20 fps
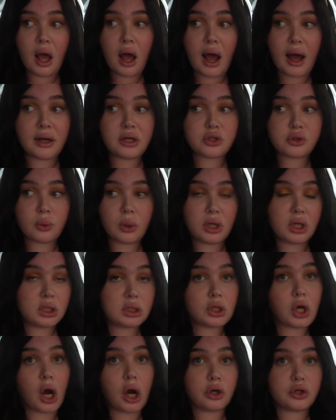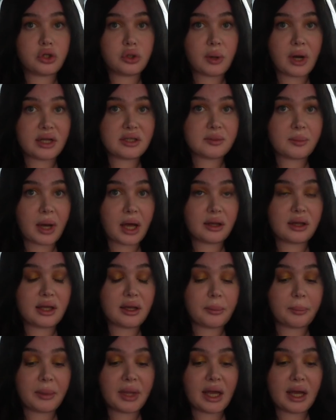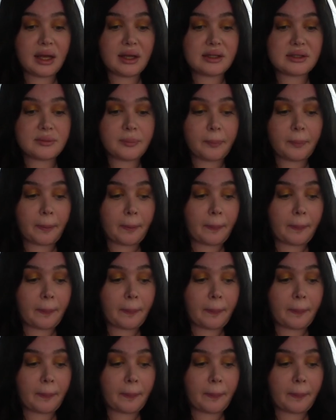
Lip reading: I just wanted to talk to you guys about that because